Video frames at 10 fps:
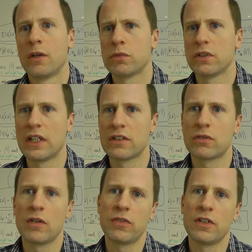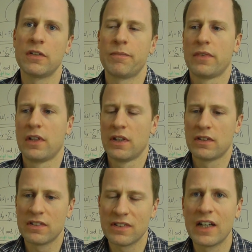But that's roughly
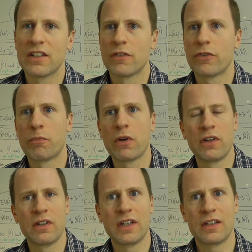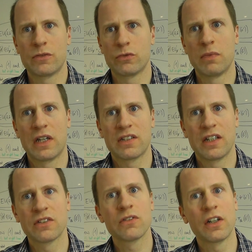the size of the product that it would make
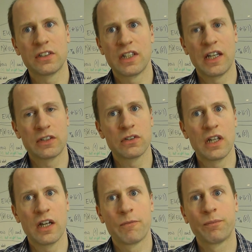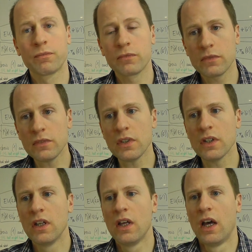sense to undertake today.
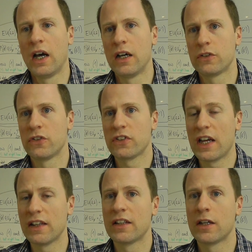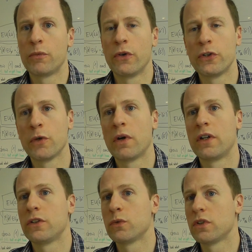To scale that up to
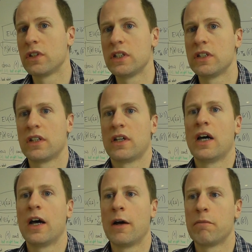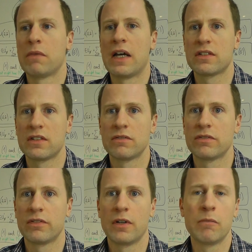human, you would need
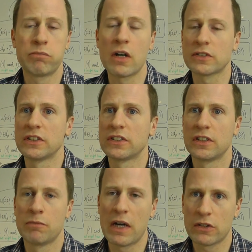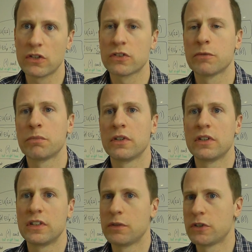massive progress in
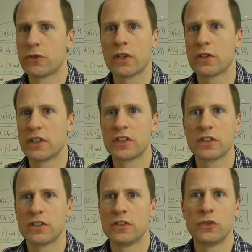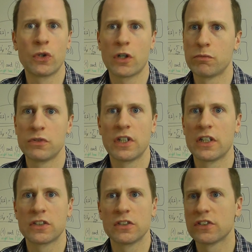microscopy, in image recognition,
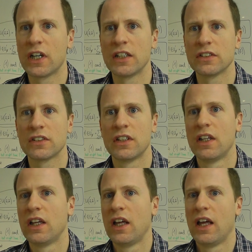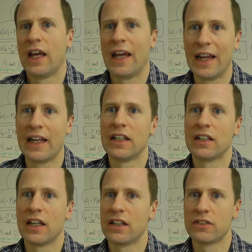neurocomputational science,
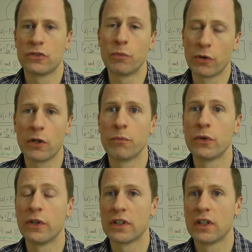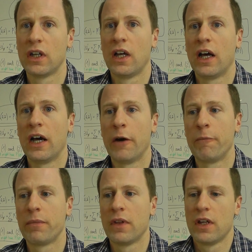and supercomputing.
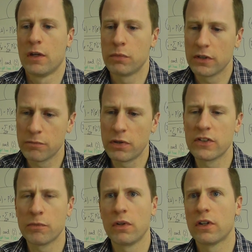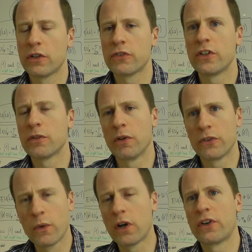But in principle, it looks feasible.
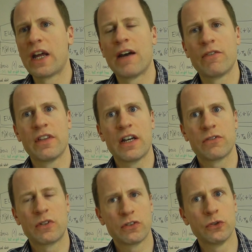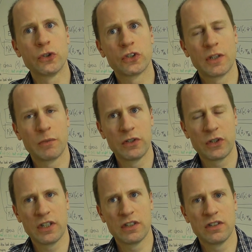So we already have enough resolution. I mean,
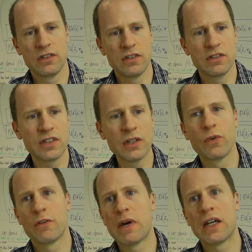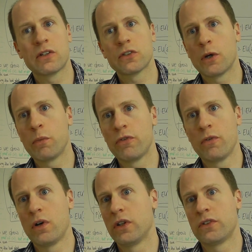you can see with a microscope, if
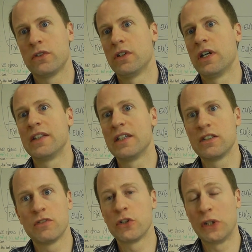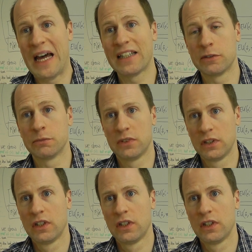you want, an individual atom.